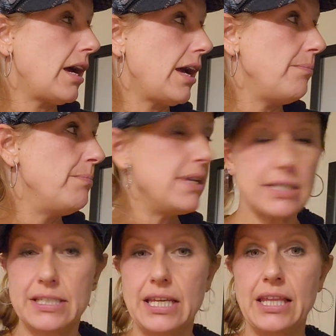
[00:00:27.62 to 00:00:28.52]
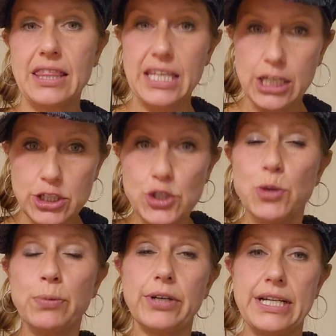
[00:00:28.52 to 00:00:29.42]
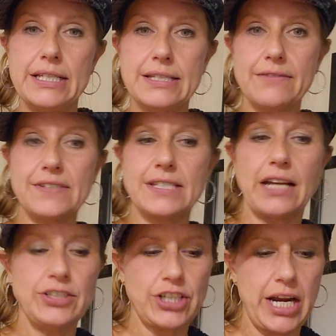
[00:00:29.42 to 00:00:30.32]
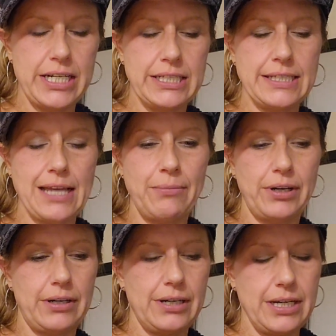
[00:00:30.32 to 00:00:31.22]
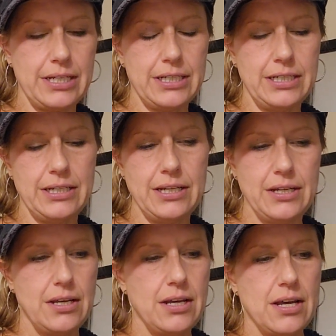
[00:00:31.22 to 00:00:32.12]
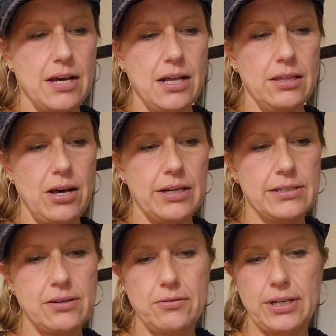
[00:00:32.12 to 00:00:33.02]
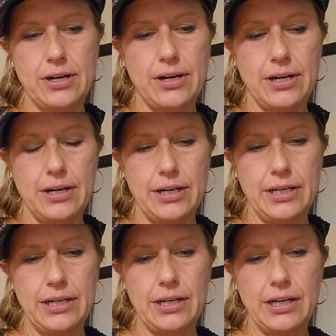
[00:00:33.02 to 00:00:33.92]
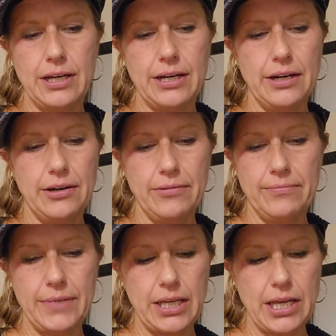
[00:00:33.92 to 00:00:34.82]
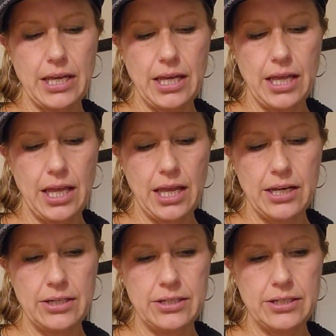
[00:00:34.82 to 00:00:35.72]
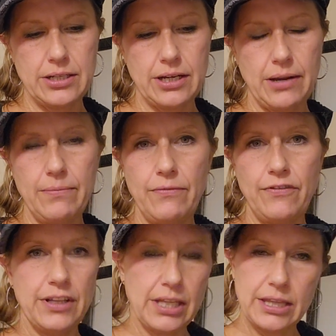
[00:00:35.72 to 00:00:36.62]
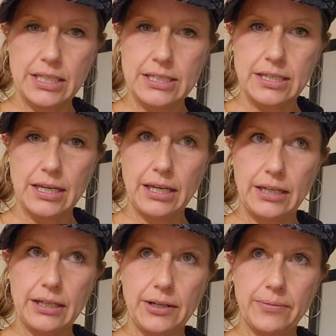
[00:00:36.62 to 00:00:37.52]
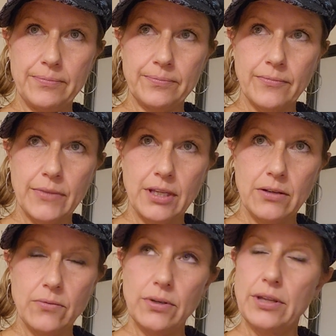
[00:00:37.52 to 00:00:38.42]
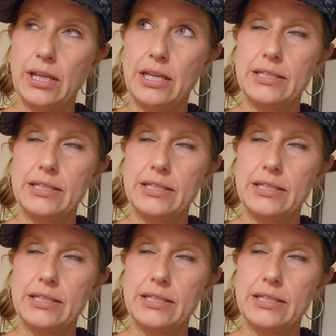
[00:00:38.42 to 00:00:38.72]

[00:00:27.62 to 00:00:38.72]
I'm missing the exuberance of sunshine and summer, and a lot is going on. And I'm feeling this what are they?